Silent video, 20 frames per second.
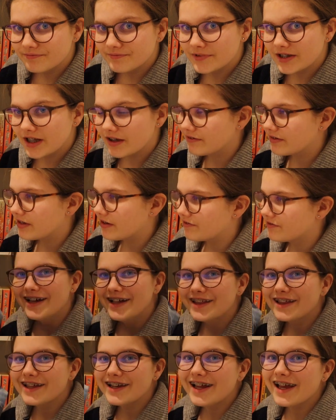love, love.
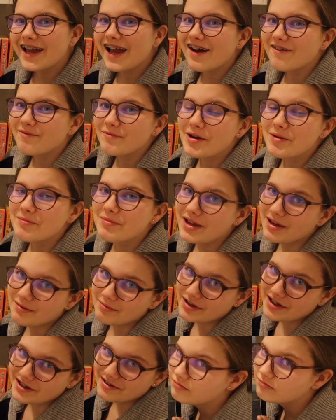Then I have my
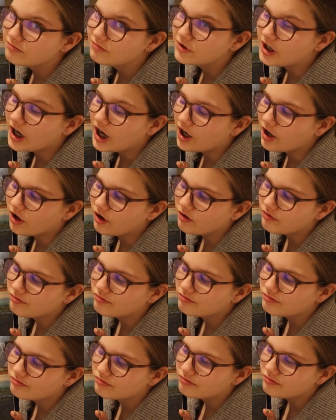baby, Niall,
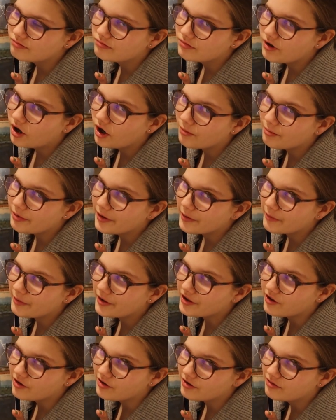Heartbreak
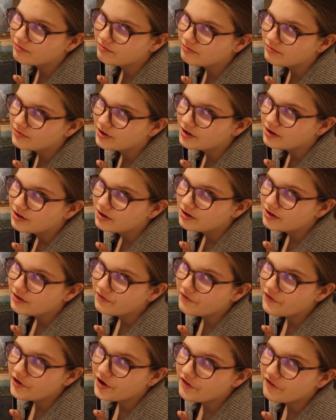Weather,
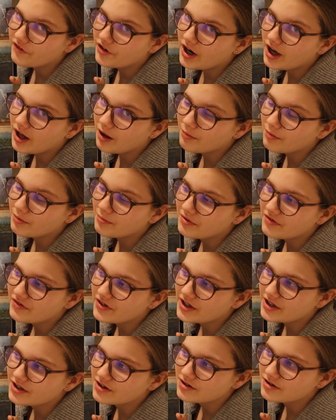favorite album of
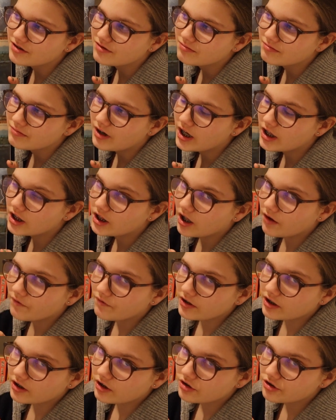his. I love
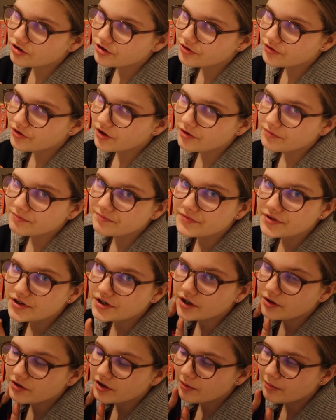Flicker too though,
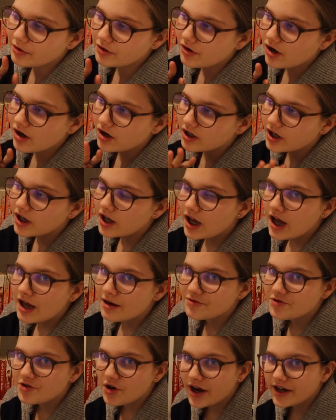don't get me wrong.
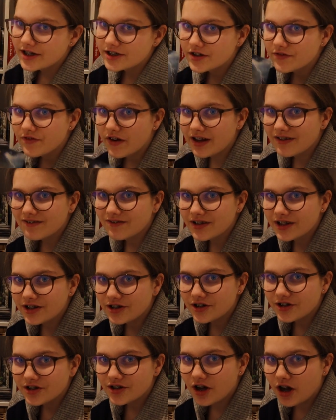Trying to find
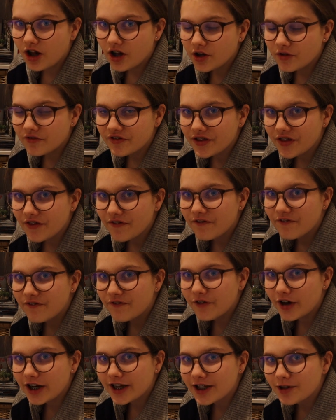Flicker all over the
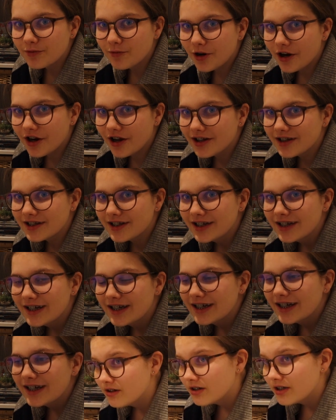freaking world.
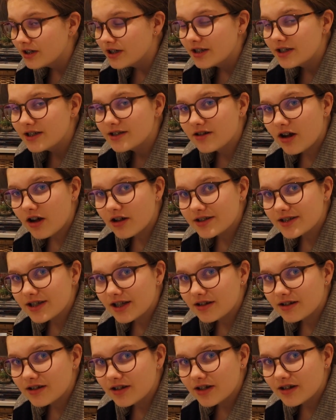He's not
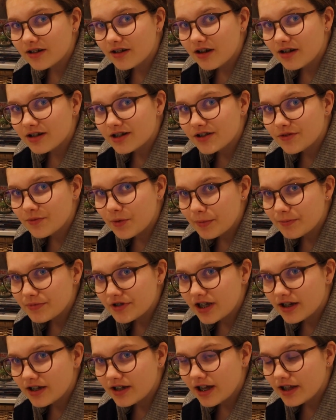selling it on his
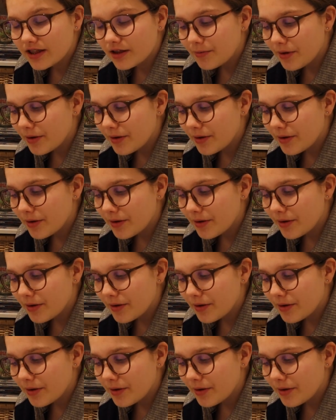website at the